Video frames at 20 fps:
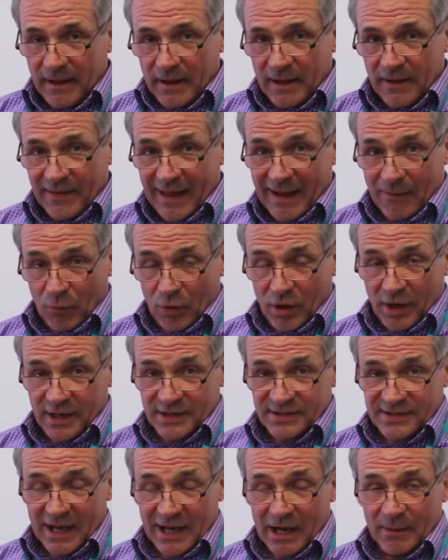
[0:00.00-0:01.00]
That work
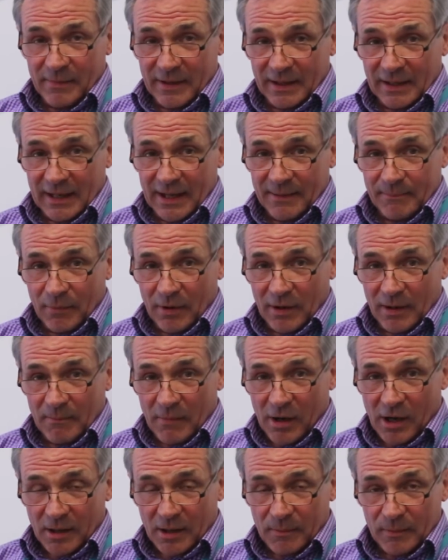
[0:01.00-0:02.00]
is now being led by
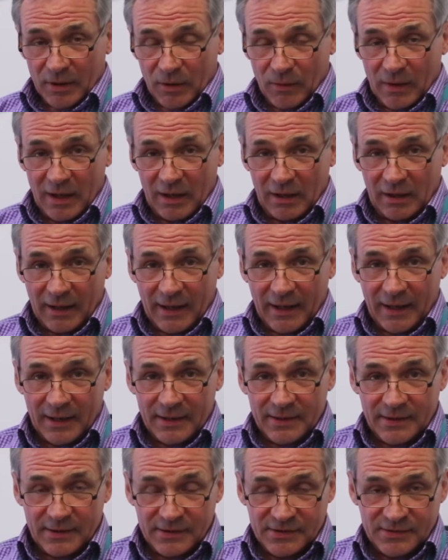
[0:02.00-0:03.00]
Mark McGwell
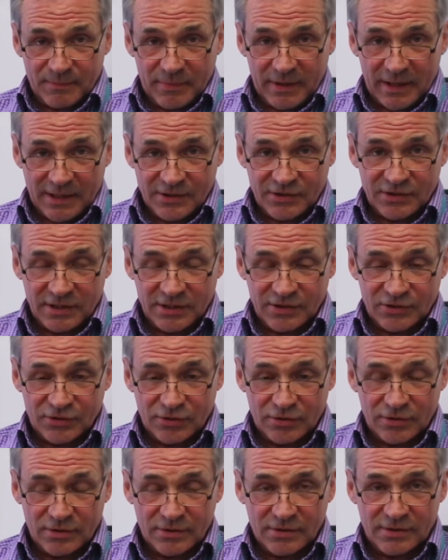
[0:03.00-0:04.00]
and his PhD
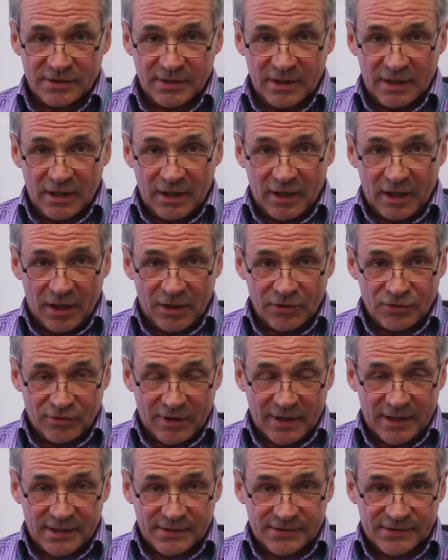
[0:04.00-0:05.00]
student
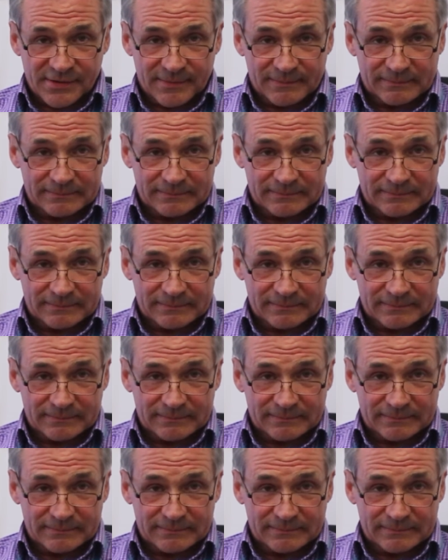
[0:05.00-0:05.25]
Andreas.